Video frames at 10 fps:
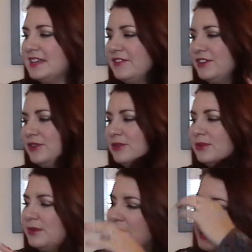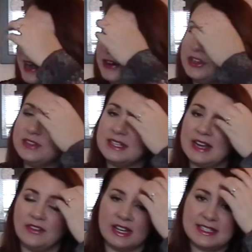I don't use it
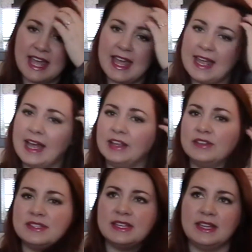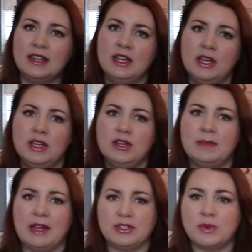every day. I use it
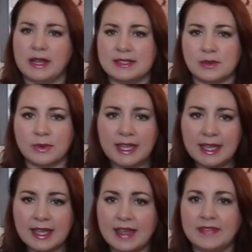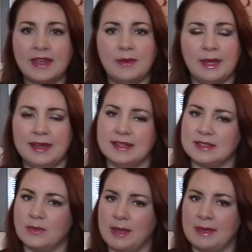about twice a week, and that way it
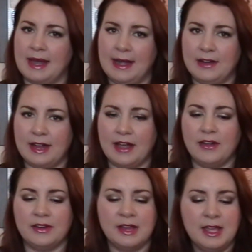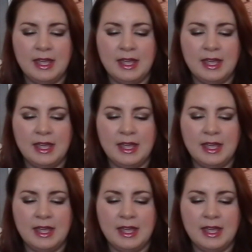doesn't weigh my hair down.